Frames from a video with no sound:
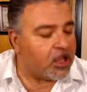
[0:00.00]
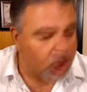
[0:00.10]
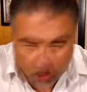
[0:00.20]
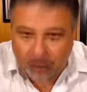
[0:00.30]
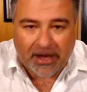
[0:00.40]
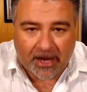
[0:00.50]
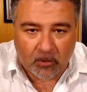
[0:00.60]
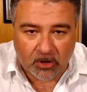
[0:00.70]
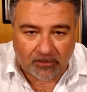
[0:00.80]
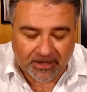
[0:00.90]
You bet I
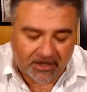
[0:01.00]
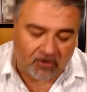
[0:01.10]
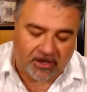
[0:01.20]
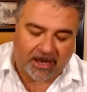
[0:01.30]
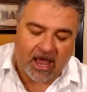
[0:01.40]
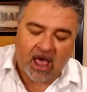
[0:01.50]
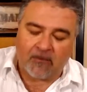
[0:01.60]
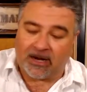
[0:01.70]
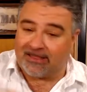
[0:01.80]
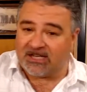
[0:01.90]
will be. Okay. But
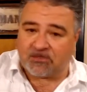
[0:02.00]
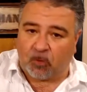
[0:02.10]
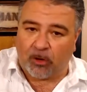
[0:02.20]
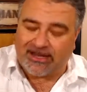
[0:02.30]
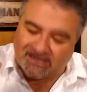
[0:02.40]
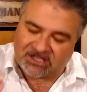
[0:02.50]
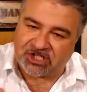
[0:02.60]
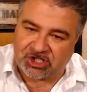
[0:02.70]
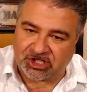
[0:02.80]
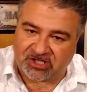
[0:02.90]
at this point, this is
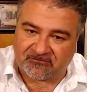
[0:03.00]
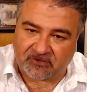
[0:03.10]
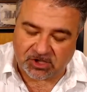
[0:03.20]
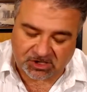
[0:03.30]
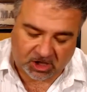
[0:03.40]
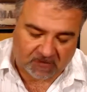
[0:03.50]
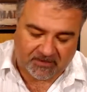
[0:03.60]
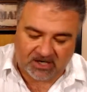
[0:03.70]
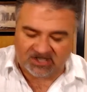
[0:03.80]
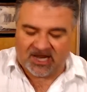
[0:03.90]
just the first look
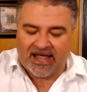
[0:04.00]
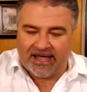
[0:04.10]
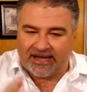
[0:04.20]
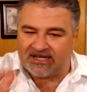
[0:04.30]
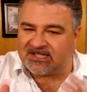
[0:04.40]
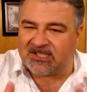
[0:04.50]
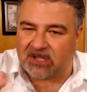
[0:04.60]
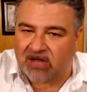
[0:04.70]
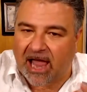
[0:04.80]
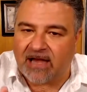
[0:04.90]
because it is still
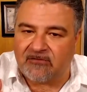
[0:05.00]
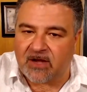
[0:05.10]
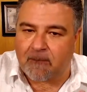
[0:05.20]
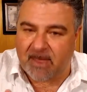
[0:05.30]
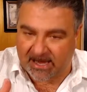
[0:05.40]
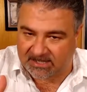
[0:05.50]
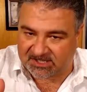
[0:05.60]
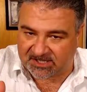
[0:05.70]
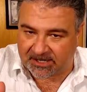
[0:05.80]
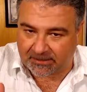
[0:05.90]
kind of in a beta
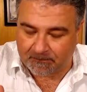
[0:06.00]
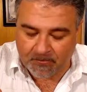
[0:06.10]
state.